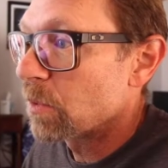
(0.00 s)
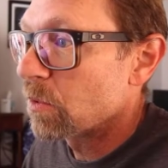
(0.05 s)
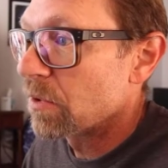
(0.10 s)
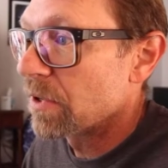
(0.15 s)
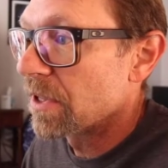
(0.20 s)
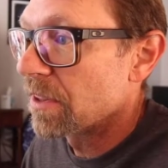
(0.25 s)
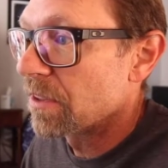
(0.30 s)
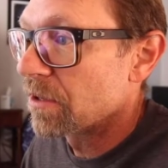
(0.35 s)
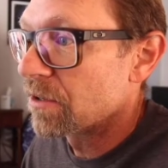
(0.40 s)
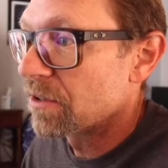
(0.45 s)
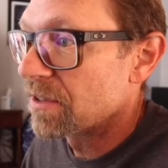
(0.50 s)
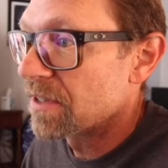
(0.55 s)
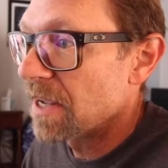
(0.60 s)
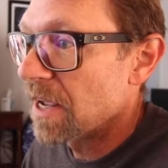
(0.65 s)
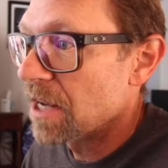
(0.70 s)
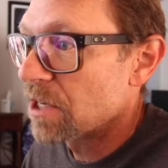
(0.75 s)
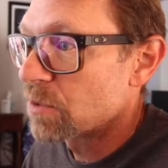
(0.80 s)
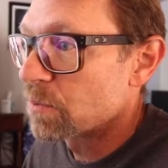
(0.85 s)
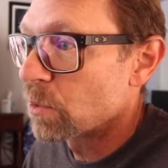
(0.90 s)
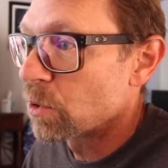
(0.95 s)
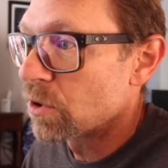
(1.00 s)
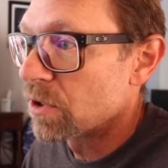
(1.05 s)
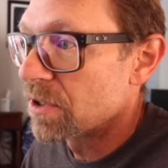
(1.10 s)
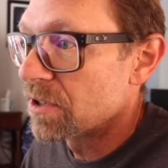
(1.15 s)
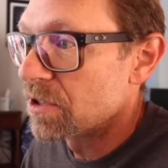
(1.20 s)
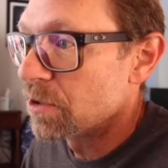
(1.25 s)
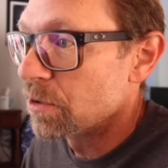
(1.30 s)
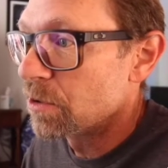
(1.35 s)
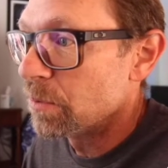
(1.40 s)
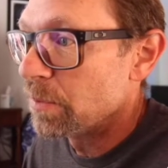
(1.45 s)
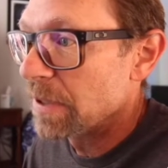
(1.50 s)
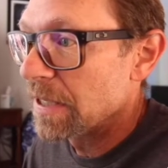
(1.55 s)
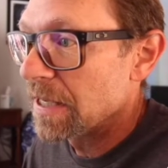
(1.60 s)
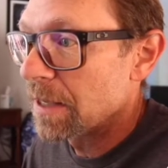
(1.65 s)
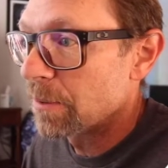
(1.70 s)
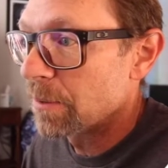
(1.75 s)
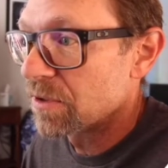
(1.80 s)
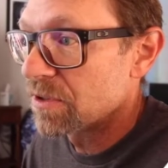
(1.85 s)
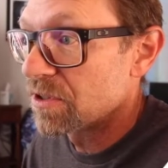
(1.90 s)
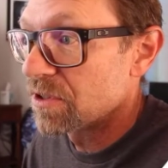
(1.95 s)
with her dashboard to be
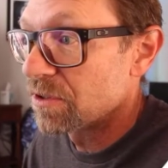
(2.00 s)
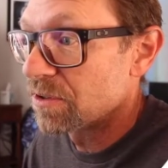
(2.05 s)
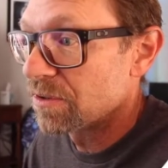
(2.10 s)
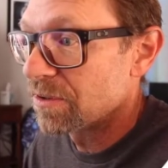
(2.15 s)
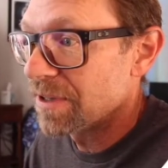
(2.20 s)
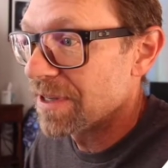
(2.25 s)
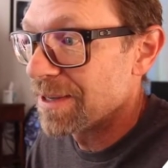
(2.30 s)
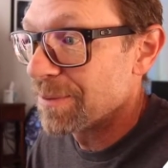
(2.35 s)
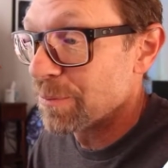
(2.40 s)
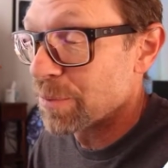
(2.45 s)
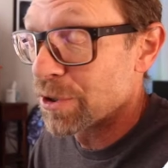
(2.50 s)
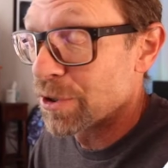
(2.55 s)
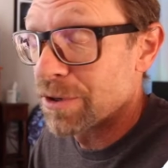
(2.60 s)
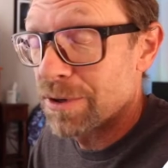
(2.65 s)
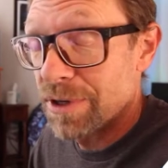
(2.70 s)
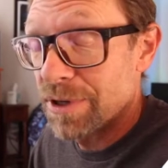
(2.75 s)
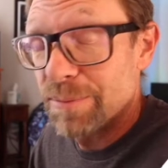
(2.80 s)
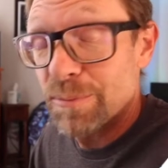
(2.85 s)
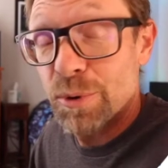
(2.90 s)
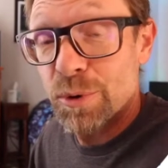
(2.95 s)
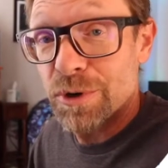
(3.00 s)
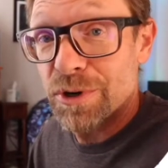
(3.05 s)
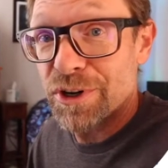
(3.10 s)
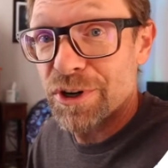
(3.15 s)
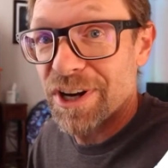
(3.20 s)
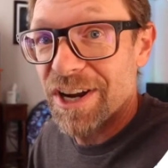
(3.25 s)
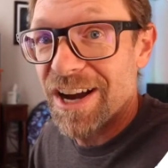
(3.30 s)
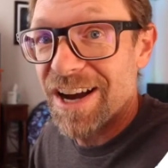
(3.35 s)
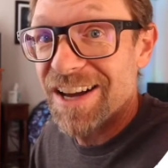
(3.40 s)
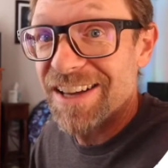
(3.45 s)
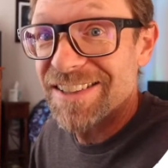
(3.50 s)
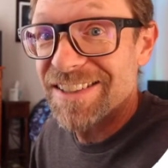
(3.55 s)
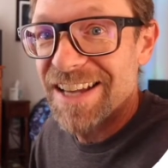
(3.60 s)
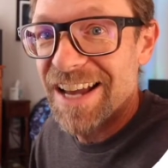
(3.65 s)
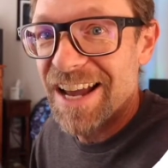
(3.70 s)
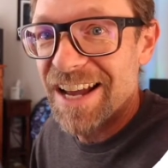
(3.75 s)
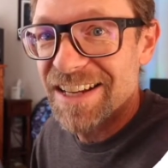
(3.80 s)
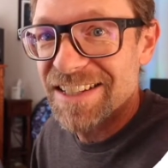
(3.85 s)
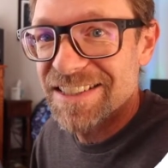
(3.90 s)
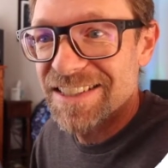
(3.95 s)
able to import her
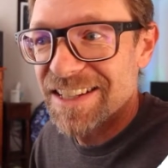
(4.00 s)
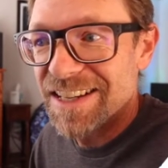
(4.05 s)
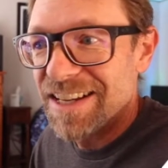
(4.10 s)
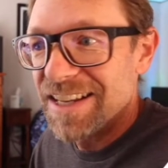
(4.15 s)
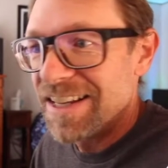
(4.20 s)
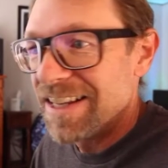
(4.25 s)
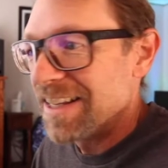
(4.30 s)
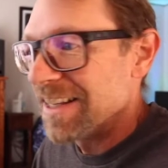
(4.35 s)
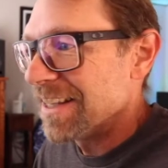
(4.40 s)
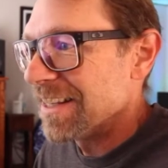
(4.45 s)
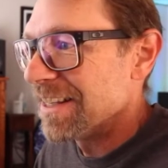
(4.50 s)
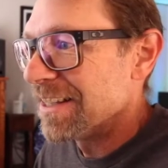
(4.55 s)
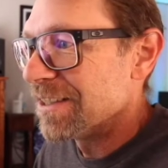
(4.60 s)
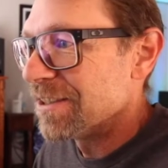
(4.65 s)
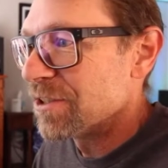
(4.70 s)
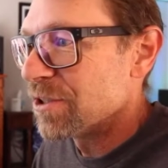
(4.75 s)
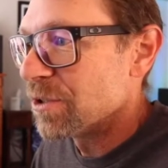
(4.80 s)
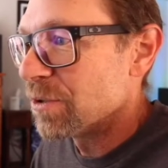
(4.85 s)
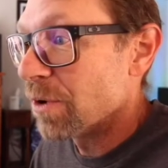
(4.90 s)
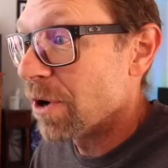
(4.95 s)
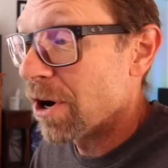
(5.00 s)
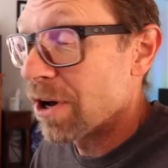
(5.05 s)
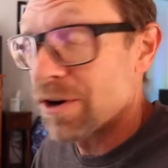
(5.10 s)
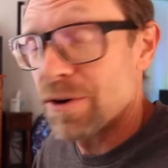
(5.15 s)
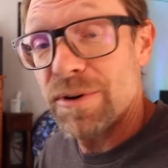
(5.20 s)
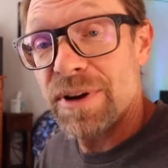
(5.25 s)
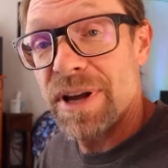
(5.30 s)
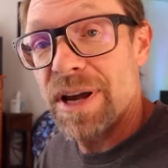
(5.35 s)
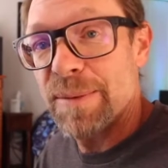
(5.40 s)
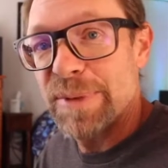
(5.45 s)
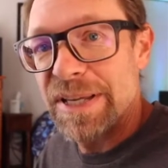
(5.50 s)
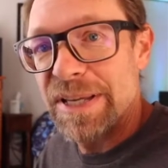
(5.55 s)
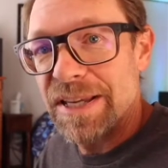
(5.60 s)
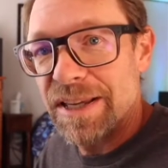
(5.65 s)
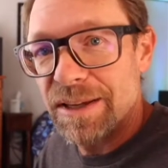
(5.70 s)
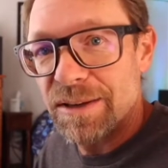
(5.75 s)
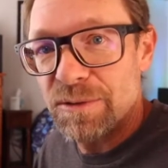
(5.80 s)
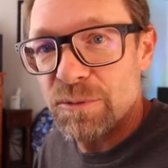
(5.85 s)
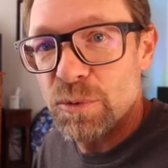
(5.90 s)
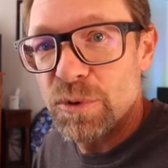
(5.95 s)
contacts into Autonomy
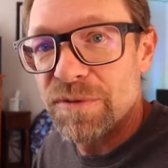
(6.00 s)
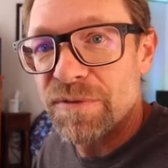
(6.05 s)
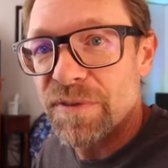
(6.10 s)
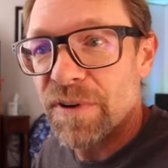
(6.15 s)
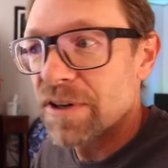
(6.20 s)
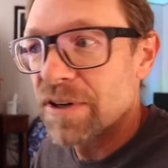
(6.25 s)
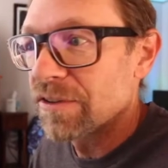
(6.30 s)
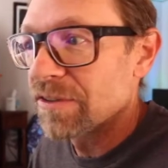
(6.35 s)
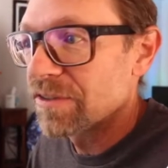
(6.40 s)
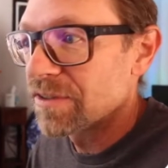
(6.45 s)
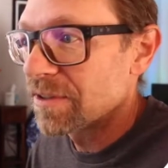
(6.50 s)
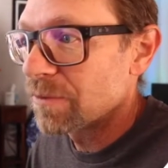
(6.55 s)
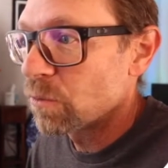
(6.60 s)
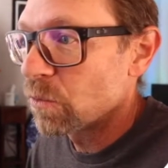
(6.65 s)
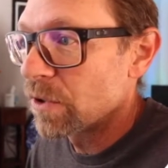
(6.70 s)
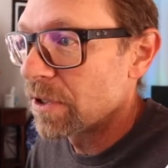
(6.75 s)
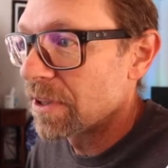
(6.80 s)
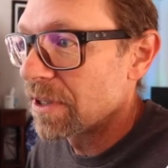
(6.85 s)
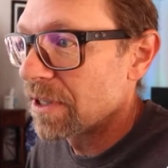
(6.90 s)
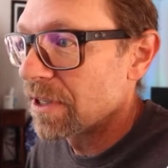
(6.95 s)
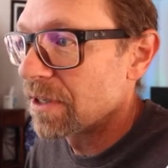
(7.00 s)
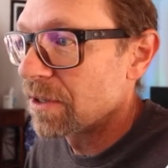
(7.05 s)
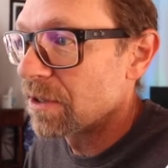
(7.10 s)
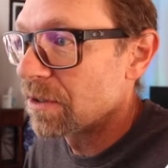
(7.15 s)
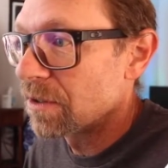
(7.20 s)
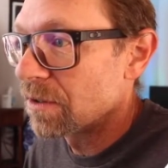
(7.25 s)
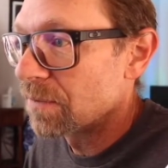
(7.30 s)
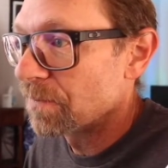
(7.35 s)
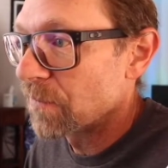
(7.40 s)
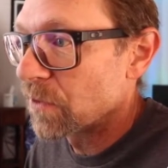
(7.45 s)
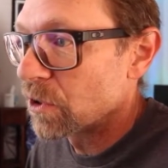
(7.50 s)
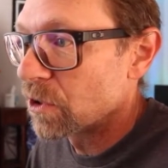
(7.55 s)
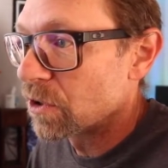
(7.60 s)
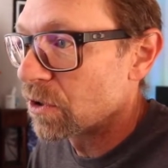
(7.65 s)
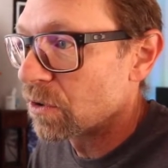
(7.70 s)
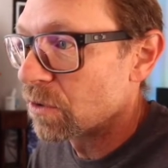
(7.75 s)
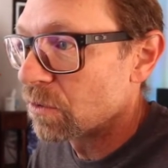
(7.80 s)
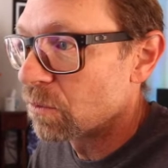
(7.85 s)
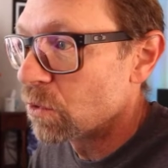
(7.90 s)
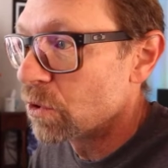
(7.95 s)
and WooFunnels within
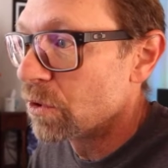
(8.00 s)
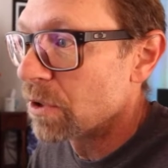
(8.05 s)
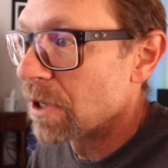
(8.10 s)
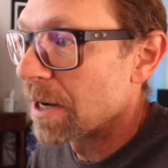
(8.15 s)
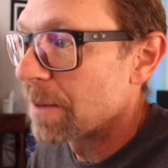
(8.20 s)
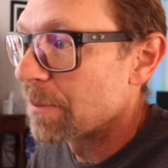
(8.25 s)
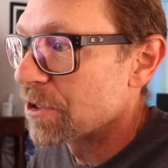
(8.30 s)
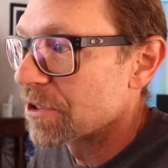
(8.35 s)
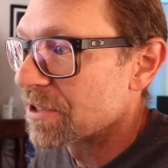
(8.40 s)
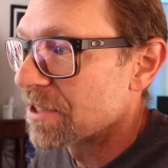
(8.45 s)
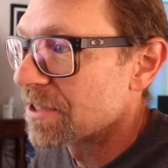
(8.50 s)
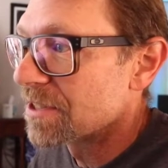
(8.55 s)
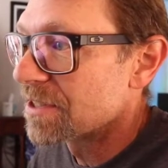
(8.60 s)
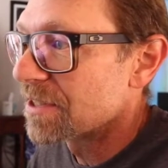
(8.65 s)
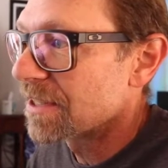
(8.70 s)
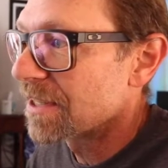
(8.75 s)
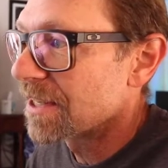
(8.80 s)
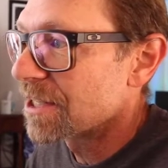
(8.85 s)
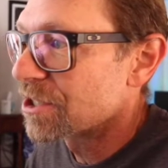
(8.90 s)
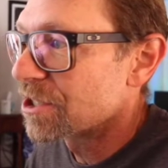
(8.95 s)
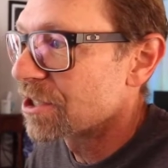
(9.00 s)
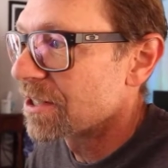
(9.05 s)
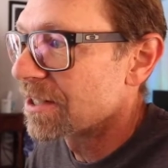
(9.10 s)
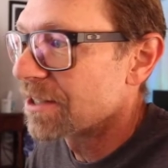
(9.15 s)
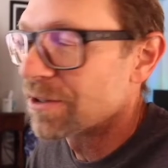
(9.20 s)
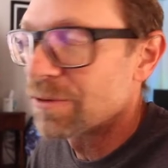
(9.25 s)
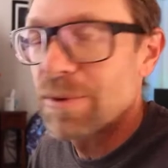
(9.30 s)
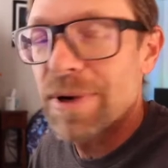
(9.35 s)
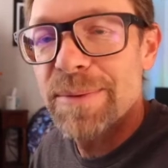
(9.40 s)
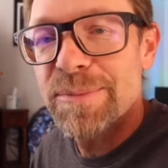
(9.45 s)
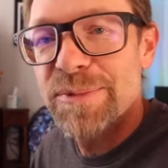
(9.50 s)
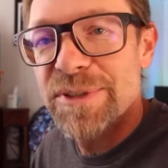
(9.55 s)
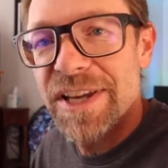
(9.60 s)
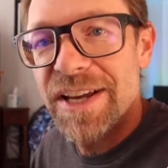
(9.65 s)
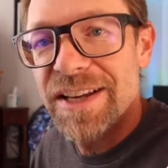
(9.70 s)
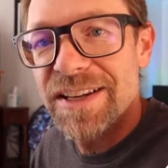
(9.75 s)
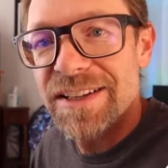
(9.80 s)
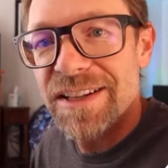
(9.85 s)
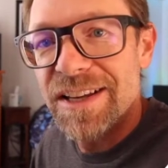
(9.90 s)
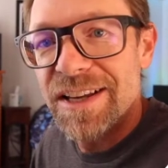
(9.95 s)
her WooCommerce installation in her
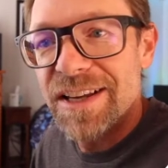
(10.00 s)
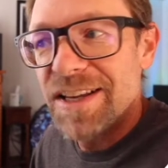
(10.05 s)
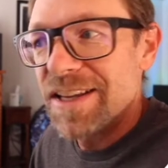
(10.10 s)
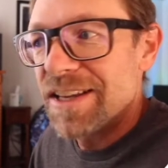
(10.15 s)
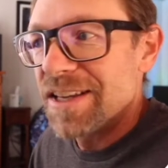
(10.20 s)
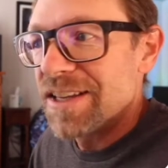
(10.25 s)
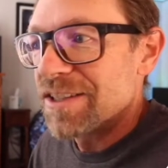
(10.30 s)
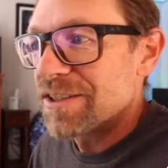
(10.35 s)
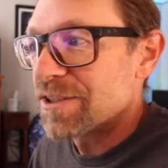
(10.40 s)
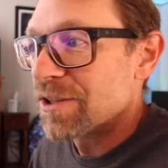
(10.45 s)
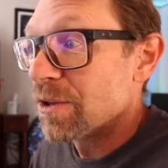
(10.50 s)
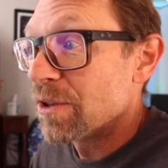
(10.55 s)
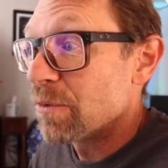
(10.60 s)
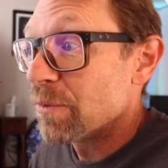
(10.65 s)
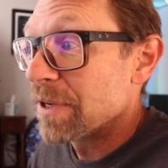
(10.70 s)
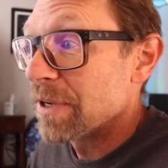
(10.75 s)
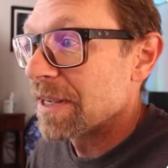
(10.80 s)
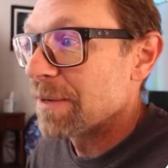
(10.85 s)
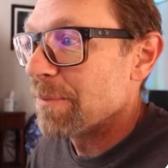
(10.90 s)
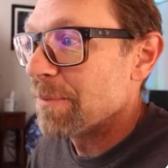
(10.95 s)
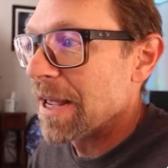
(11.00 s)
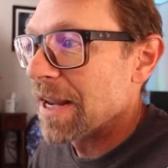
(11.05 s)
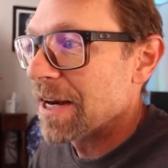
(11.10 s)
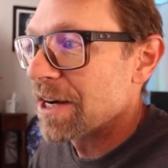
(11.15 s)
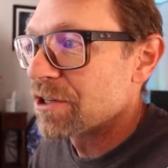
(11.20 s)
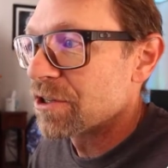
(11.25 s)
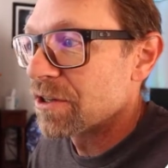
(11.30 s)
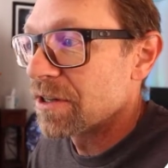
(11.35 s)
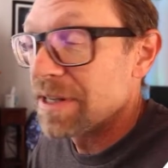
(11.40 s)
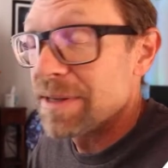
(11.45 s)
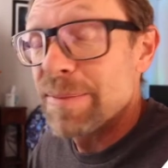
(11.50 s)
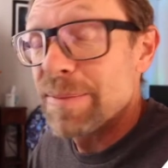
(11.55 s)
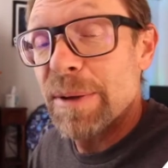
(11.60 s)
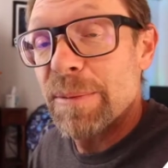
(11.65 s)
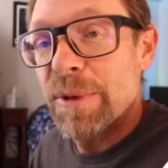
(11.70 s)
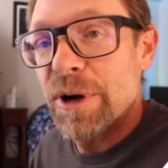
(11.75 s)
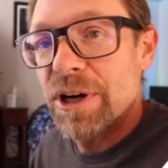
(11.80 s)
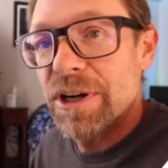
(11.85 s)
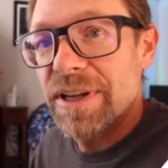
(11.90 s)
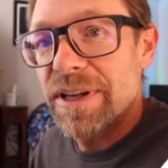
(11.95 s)
website, so that we can manage her email
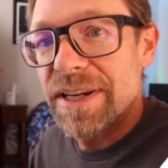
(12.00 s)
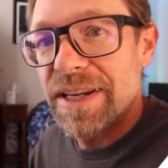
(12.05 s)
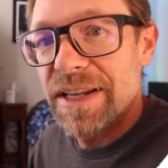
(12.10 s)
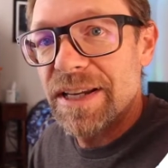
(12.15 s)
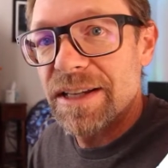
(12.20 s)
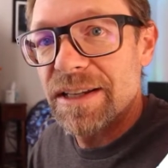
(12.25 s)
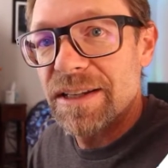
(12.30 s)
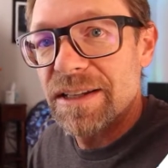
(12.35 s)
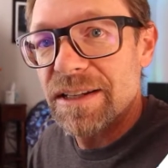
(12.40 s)
marketing